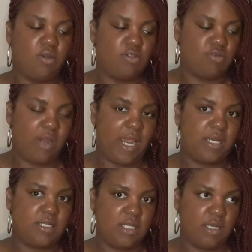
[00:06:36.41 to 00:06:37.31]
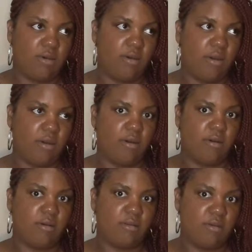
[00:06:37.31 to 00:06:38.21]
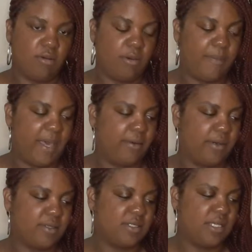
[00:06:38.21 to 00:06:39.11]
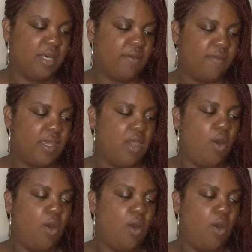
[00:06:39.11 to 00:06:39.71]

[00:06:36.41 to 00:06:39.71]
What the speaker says: trying to tell her, about herself.